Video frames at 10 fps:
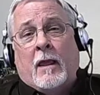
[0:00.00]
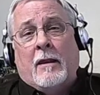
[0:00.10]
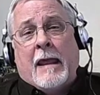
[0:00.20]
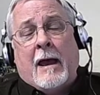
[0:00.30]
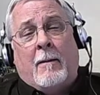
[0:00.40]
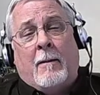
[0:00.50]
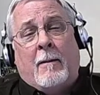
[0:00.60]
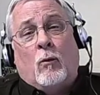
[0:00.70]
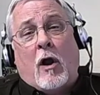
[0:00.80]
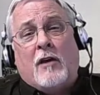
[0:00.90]
Now,
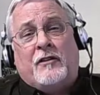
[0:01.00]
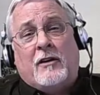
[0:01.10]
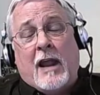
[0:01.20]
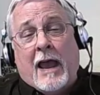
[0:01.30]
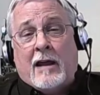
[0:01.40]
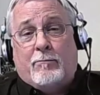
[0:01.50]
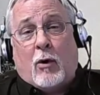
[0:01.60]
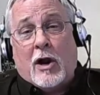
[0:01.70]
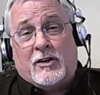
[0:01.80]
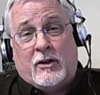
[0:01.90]
we're also going to add
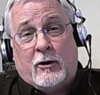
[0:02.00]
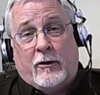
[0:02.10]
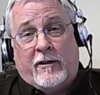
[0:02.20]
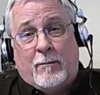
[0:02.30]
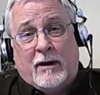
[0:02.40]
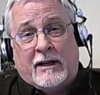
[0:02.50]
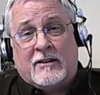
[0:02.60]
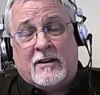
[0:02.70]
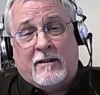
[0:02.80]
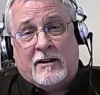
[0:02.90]
part 2 to the
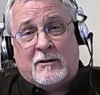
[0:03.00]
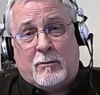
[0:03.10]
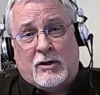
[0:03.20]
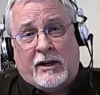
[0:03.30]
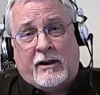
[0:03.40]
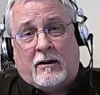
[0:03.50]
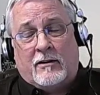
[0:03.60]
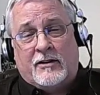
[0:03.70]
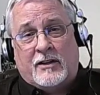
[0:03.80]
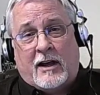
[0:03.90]
mix in this
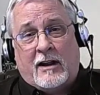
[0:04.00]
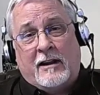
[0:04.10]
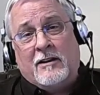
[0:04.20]
particular study,